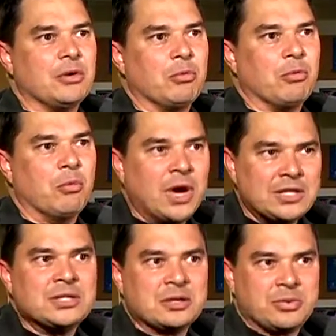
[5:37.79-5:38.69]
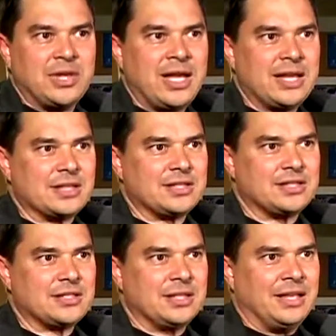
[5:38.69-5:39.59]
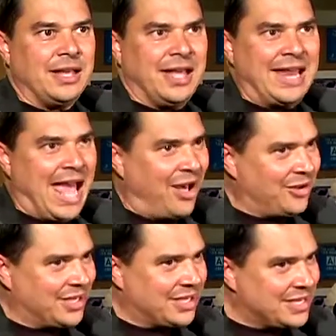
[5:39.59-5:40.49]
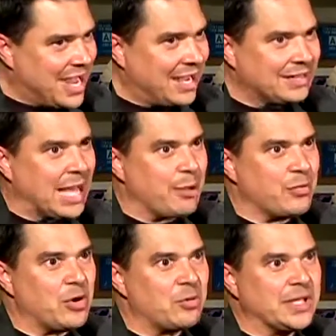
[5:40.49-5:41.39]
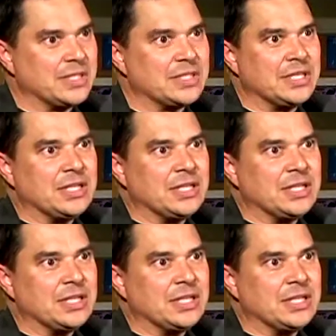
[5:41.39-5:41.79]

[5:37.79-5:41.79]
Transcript: what took place and how to connect that moment